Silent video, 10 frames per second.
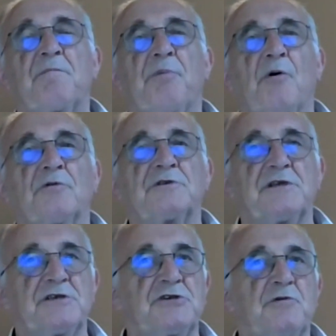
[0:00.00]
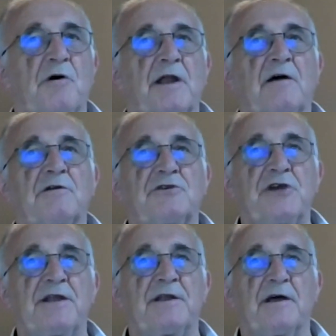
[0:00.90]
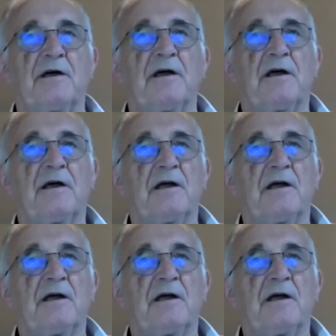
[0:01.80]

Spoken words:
an important issue on our agenda